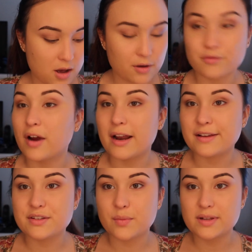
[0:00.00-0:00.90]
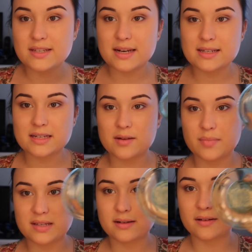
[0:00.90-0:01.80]
Alrighty, so once that is done,
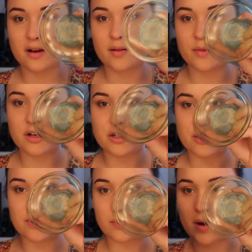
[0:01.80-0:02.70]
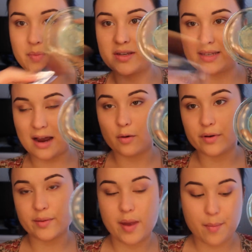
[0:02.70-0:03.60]
basically all I'm going to do is wipe this out
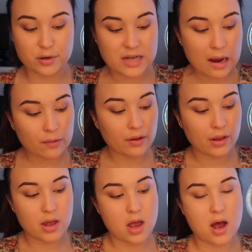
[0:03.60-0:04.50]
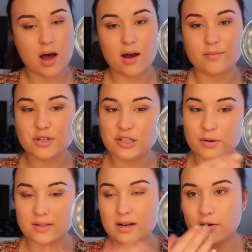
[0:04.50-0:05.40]
with a paper towel, just
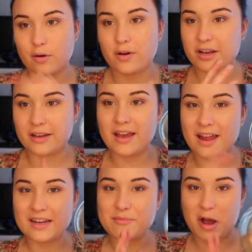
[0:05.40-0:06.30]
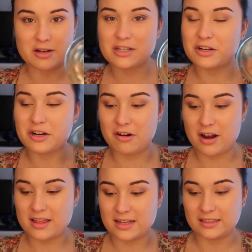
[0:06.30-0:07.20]
so it's not growing any bacteria or
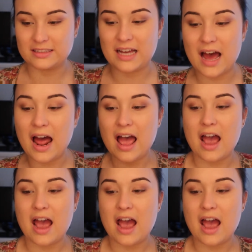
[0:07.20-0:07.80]
anything like that.